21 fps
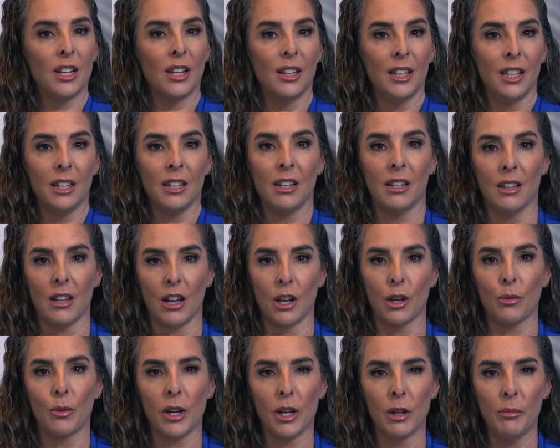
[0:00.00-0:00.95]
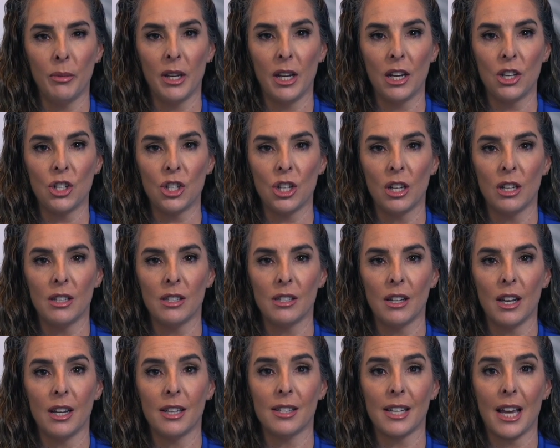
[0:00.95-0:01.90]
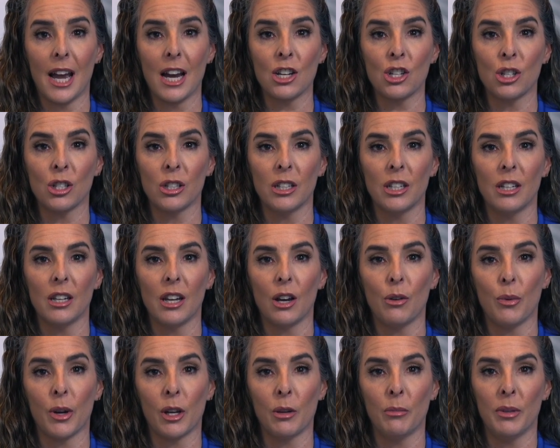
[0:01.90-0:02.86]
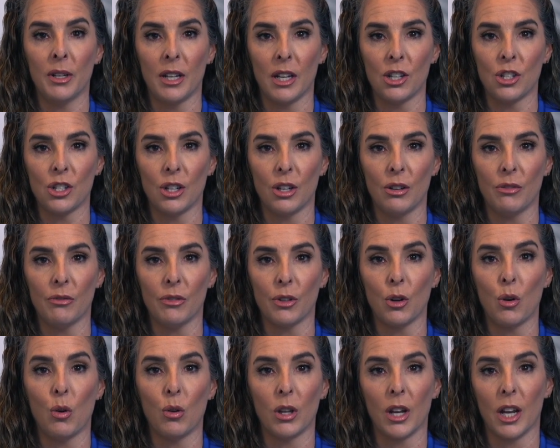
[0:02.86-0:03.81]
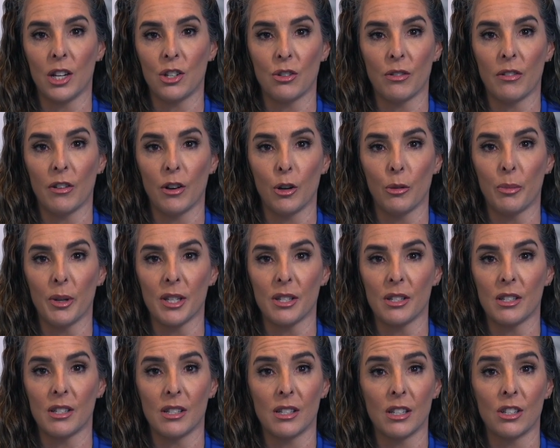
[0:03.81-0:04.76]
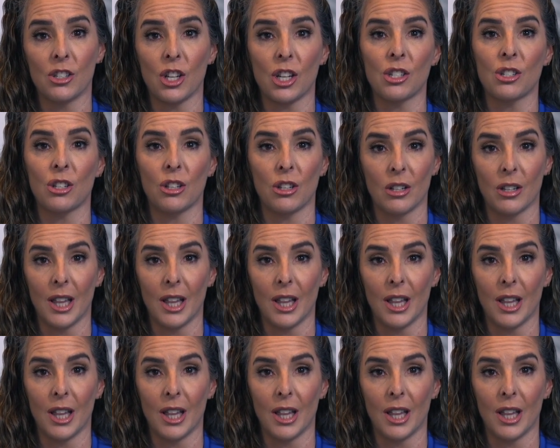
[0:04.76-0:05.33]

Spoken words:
a clean colonic recommendations, it's actually a recommendation for colon hydrotherapists to suggest to their